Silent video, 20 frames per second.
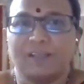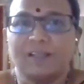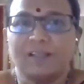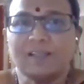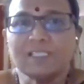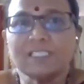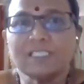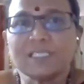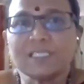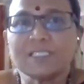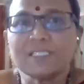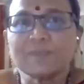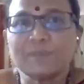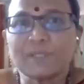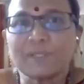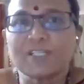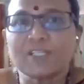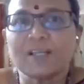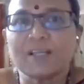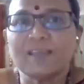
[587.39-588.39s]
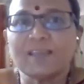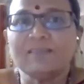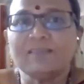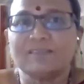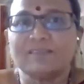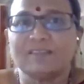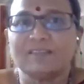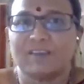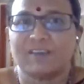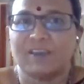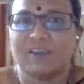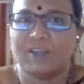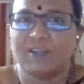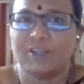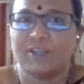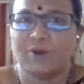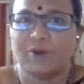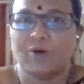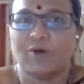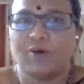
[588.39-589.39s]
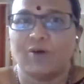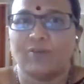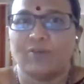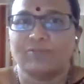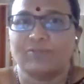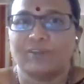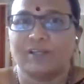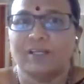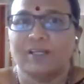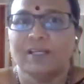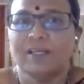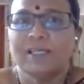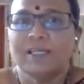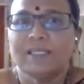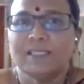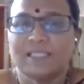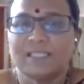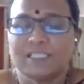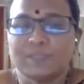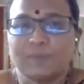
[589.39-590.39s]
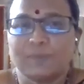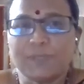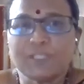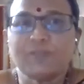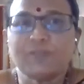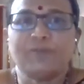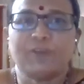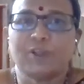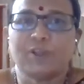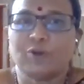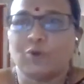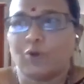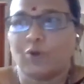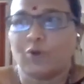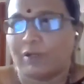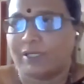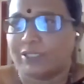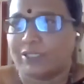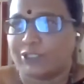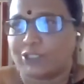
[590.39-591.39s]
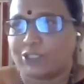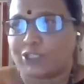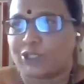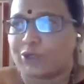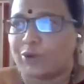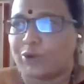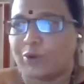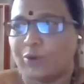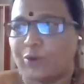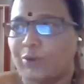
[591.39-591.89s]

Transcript: That is a specialized area of the specific knowledge.